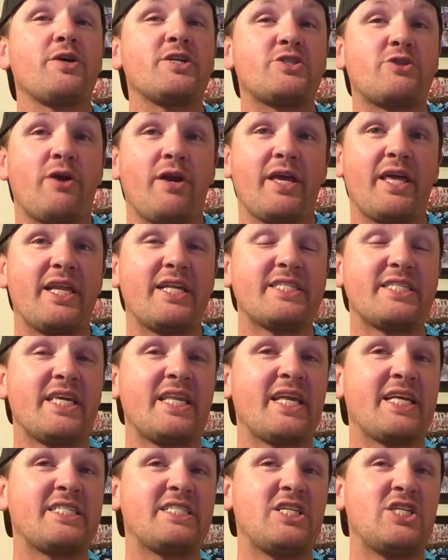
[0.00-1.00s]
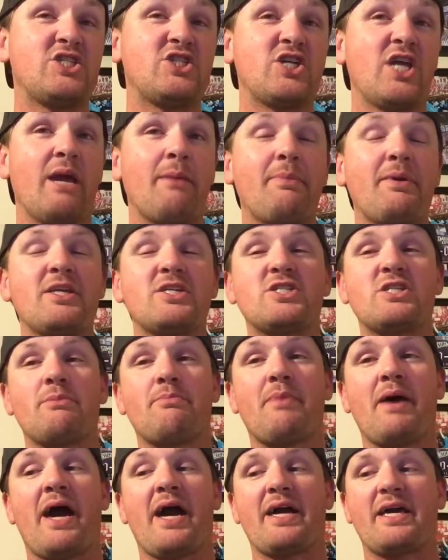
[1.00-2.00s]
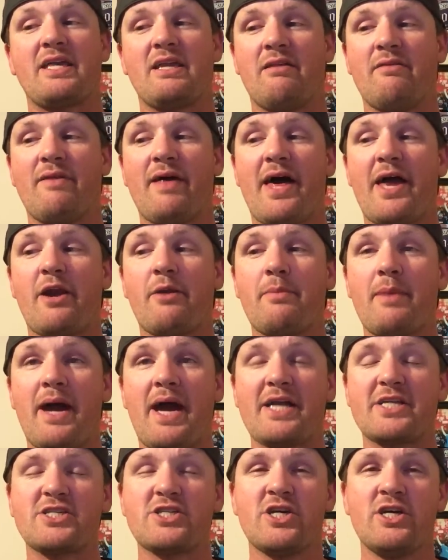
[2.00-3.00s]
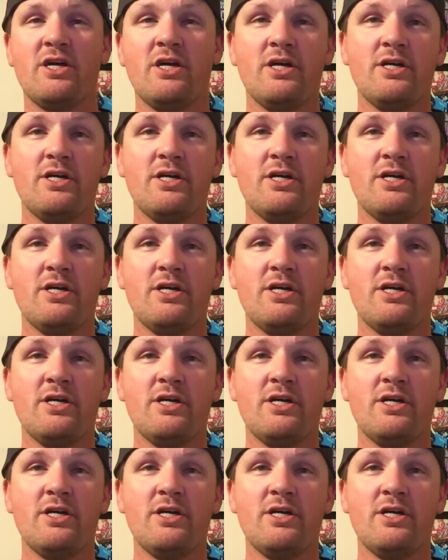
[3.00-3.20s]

He's trying to get his NXT championship back in a ladder match.